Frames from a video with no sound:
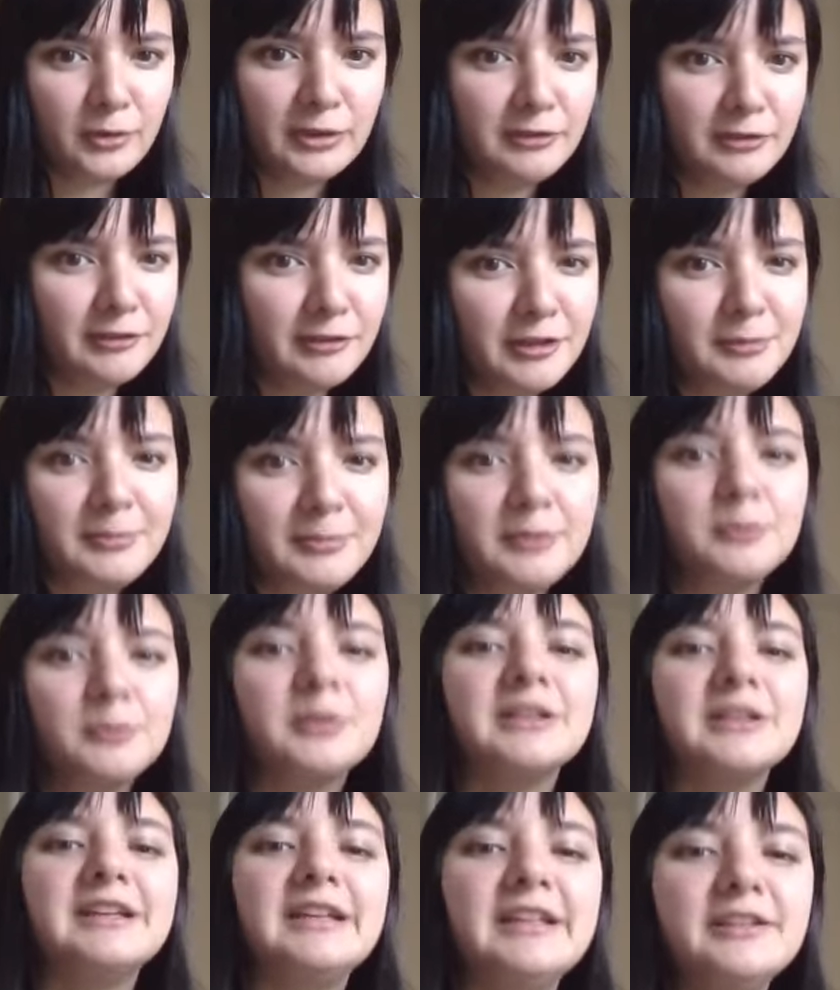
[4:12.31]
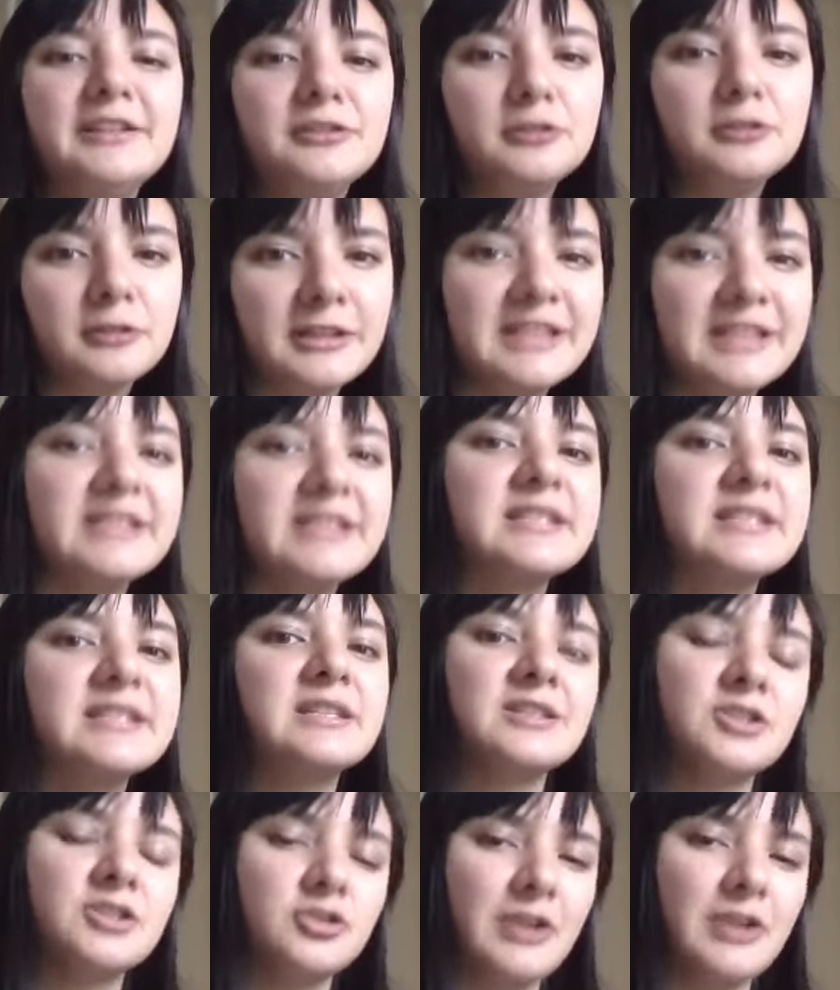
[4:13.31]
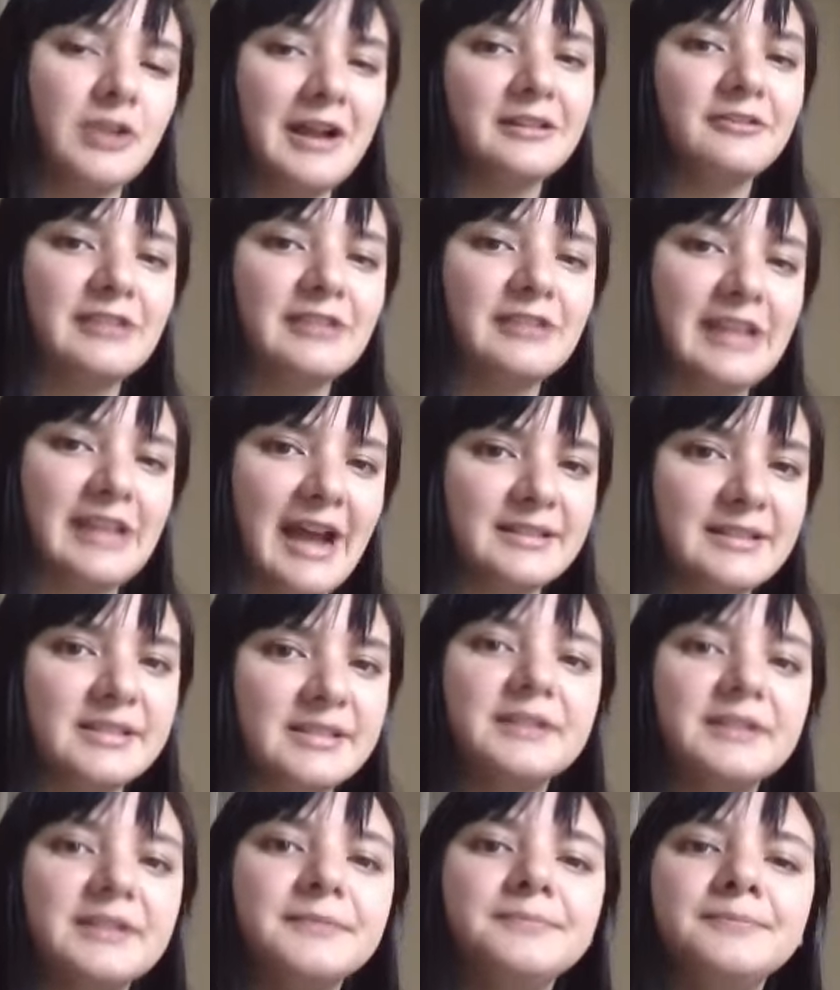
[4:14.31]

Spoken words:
or group will increase the strength of the acid.